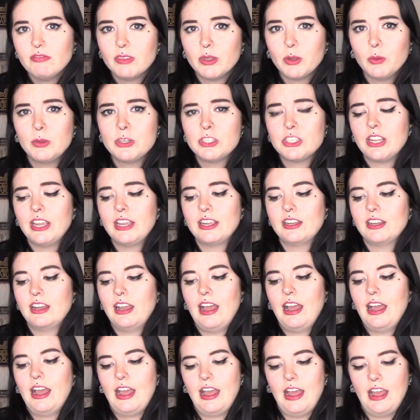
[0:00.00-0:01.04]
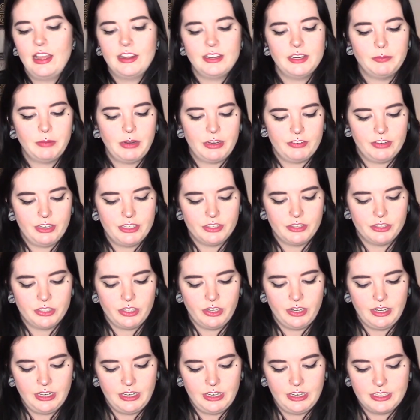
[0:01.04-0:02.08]
which like I did my research
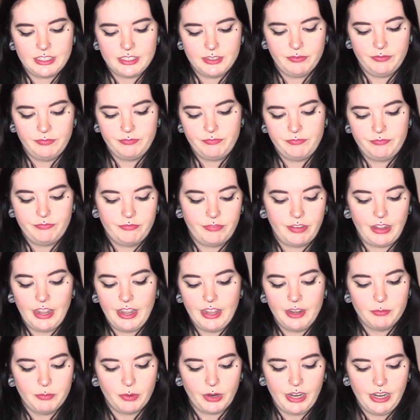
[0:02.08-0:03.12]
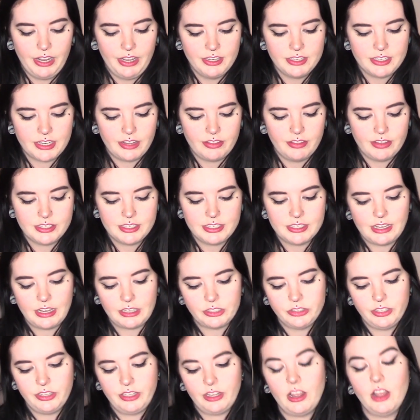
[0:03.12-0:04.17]
on, and it's a fine brand. And this is
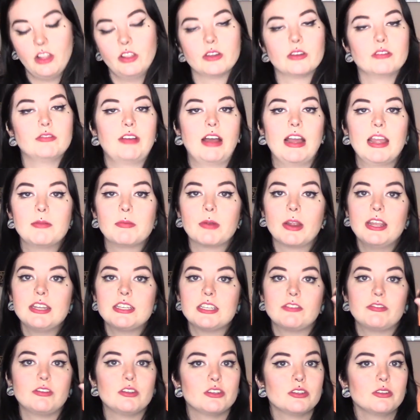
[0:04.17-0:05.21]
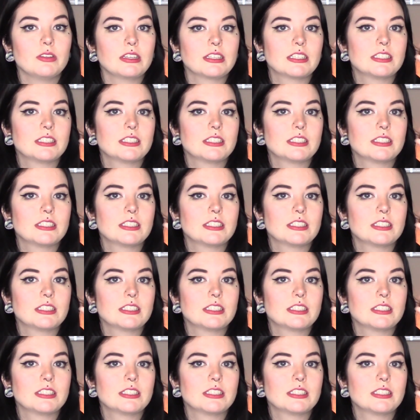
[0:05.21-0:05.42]
actually the color Vibrate, if you do like